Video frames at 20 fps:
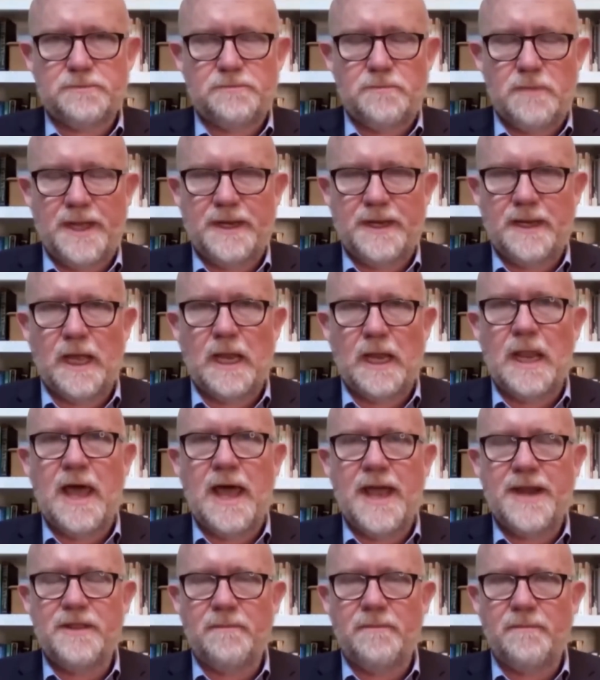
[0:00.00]
flail,
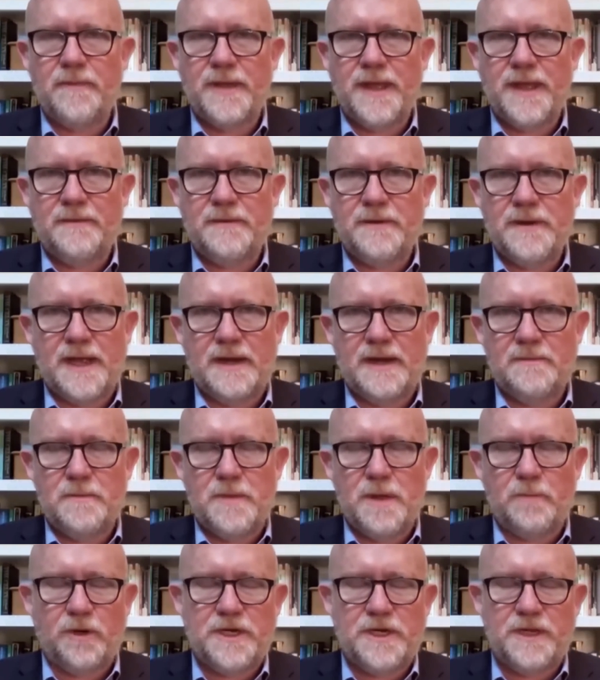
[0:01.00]
his voice
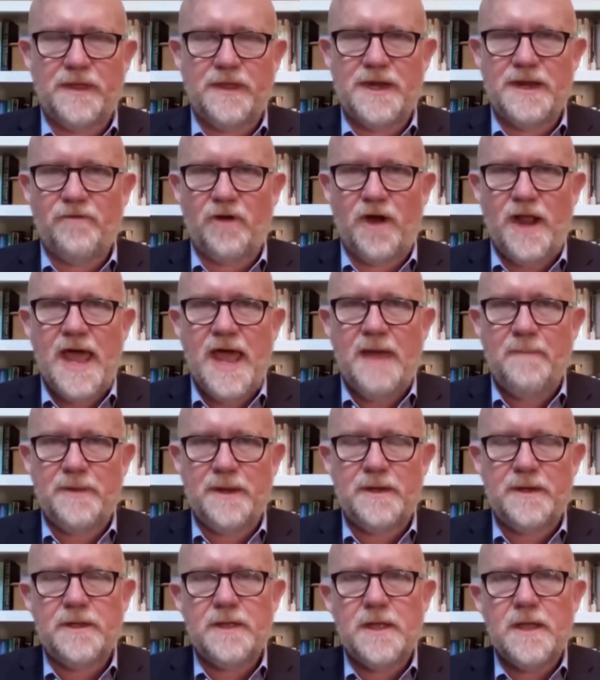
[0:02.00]
rises to that
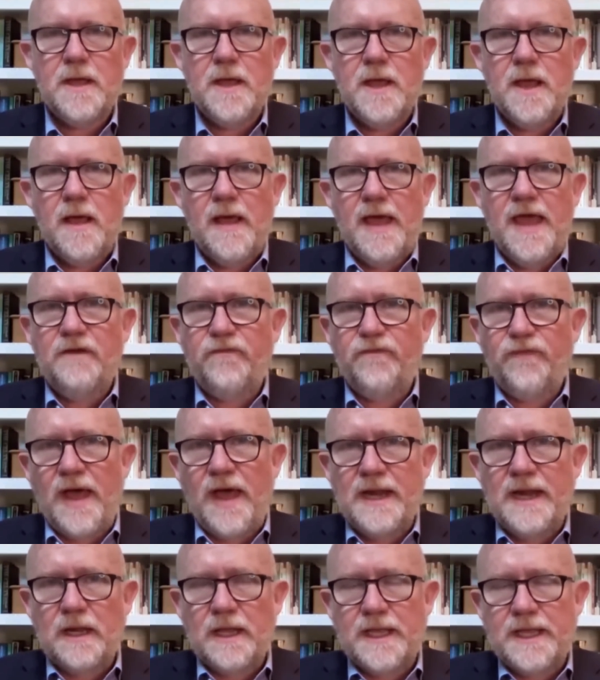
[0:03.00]
signature shrill,
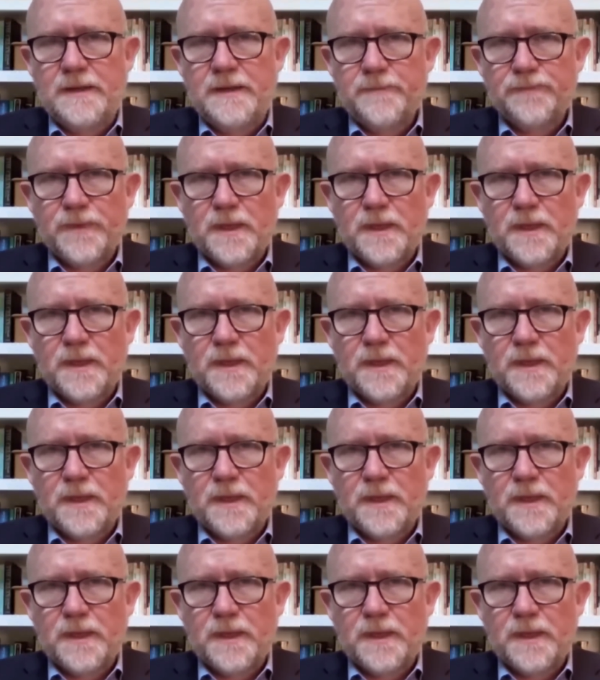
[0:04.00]
and it's as